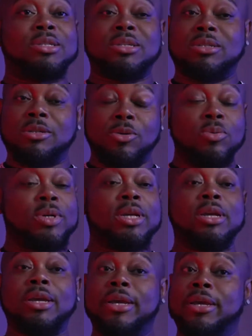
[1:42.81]
Just doing
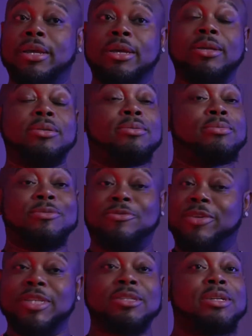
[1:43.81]
it and
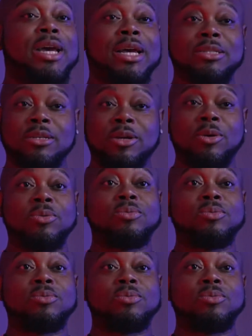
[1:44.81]
fixing it as it goes.